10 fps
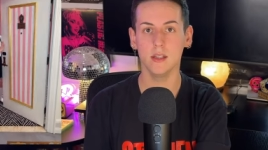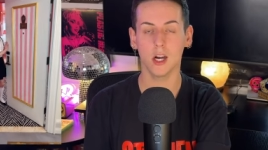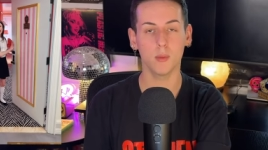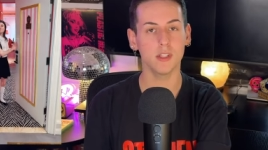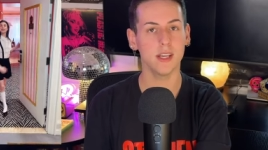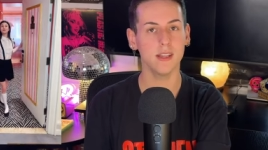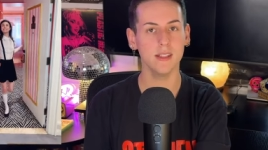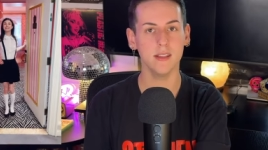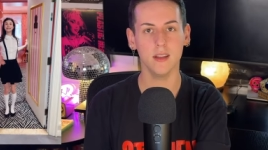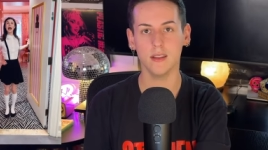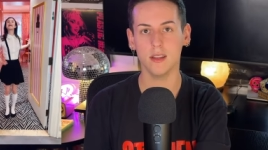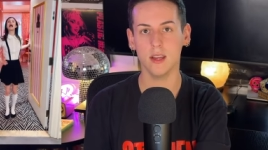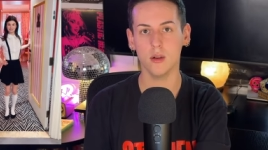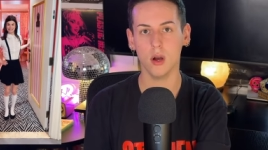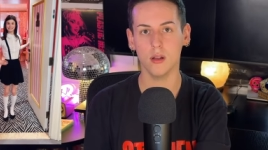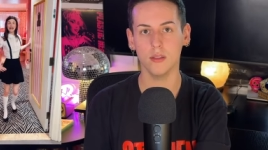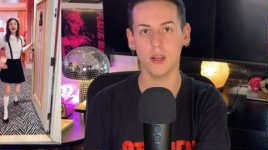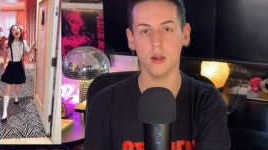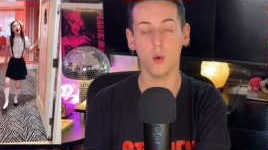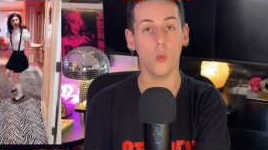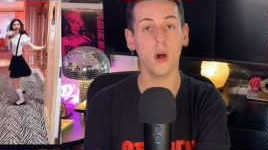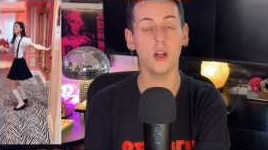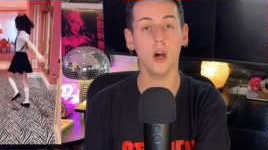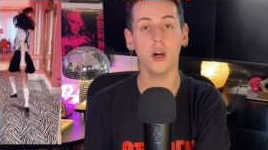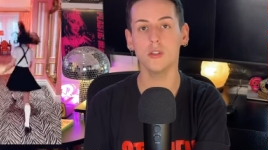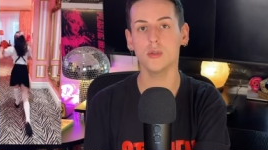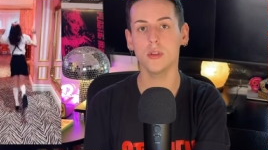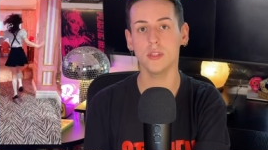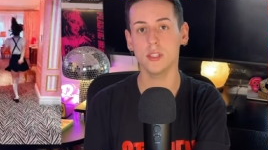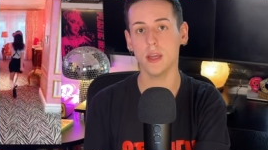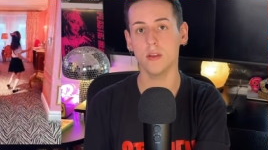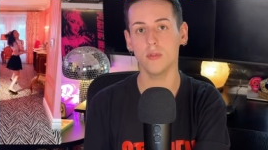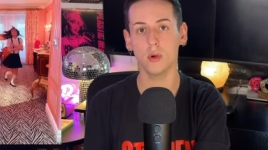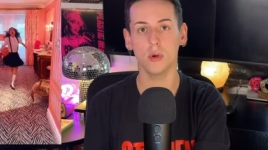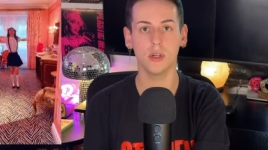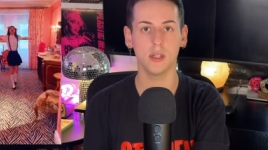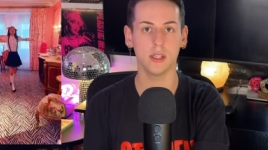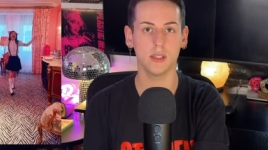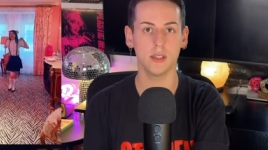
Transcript: are pretending like they're on their 100th day of girlhood